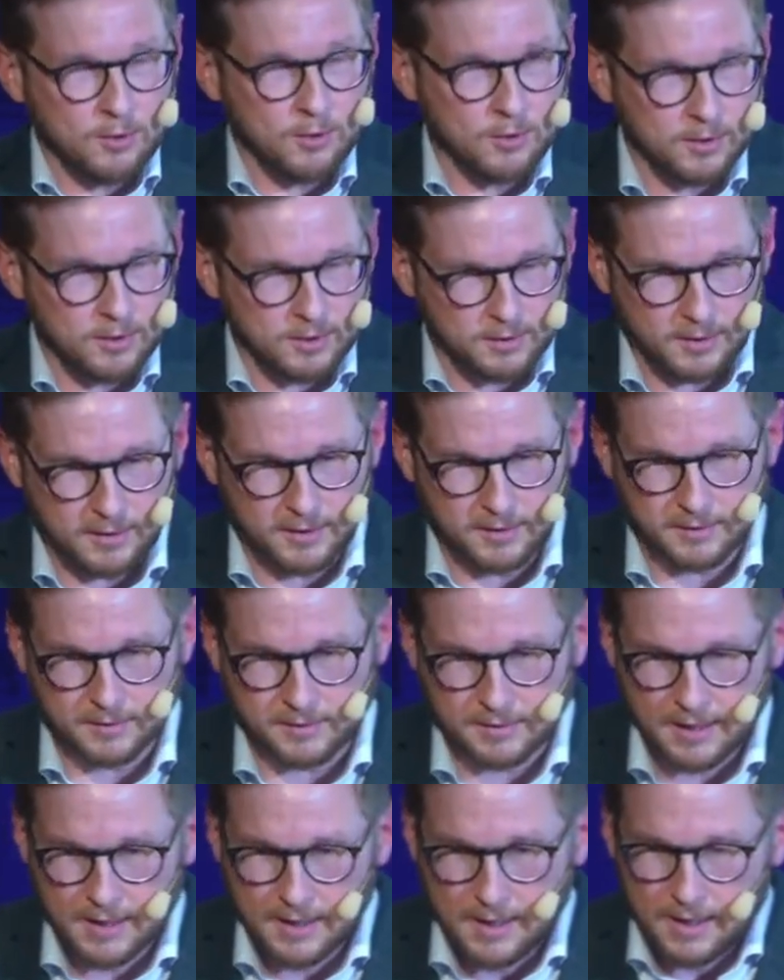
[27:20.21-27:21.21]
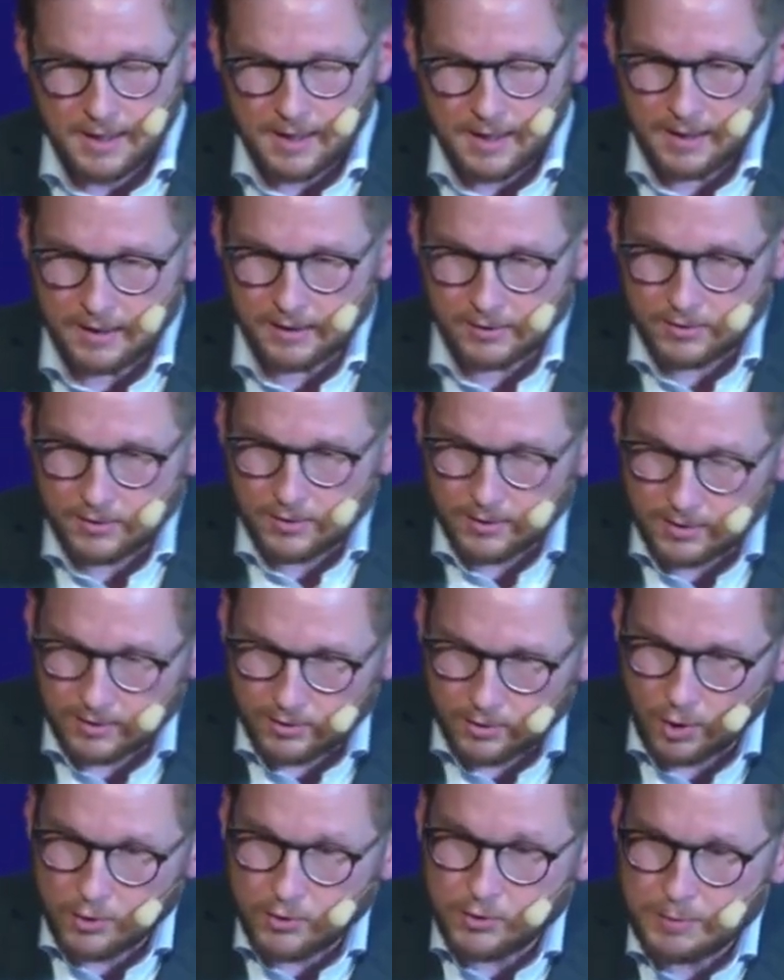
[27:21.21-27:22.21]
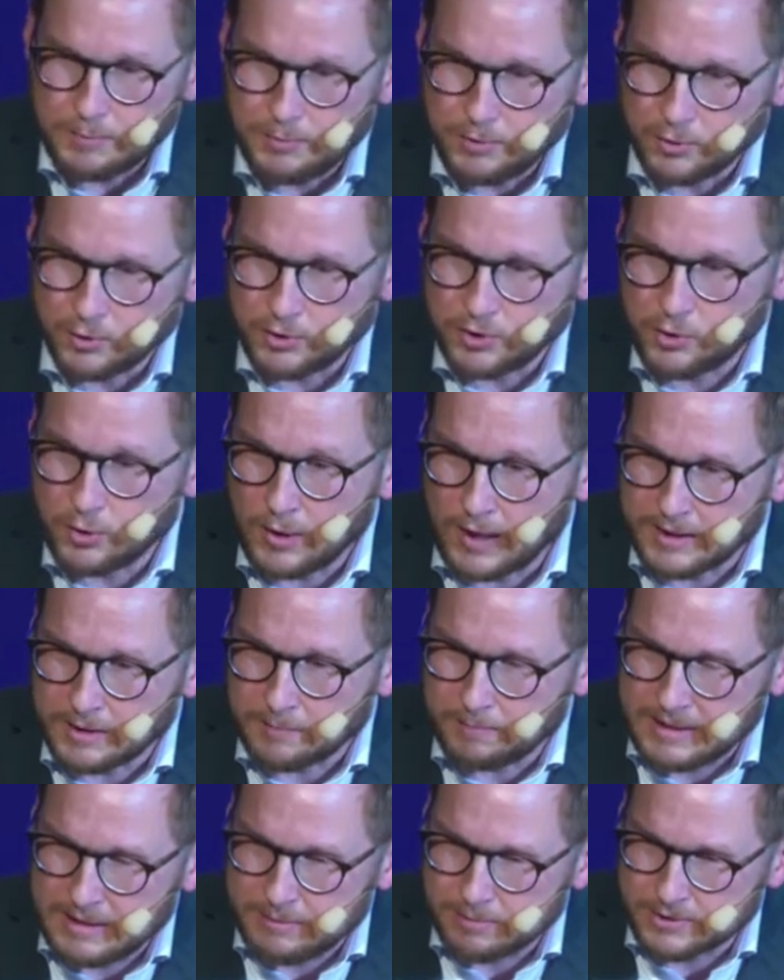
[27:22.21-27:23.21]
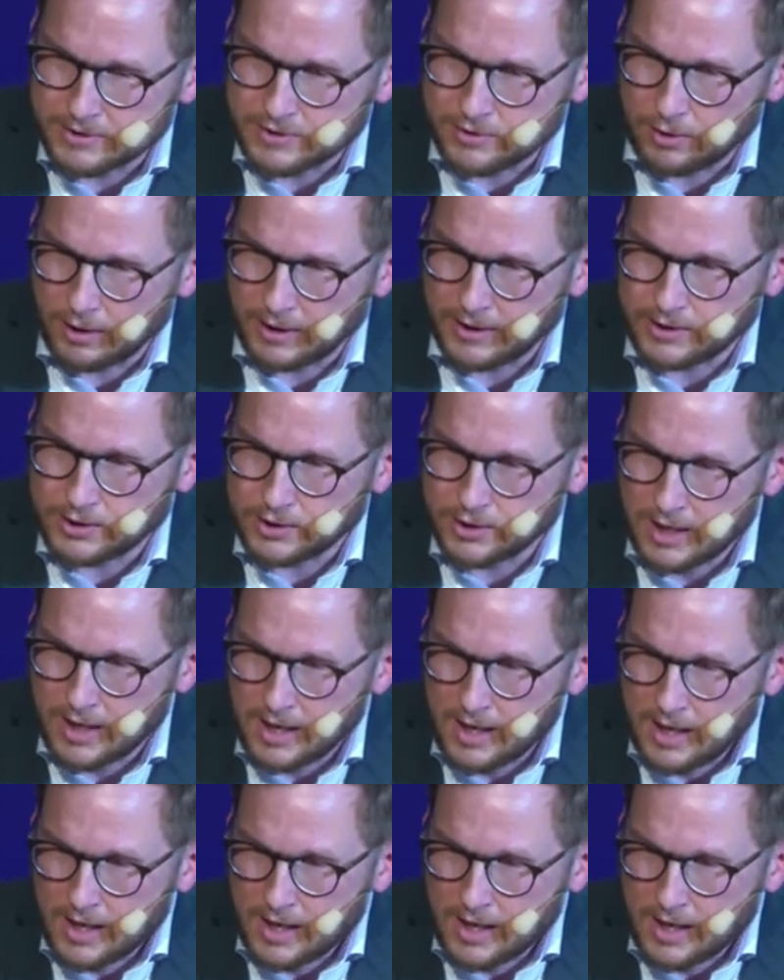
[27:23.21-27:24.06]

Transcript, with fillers: uh, and uh, uh, contribute to other people's knowledge.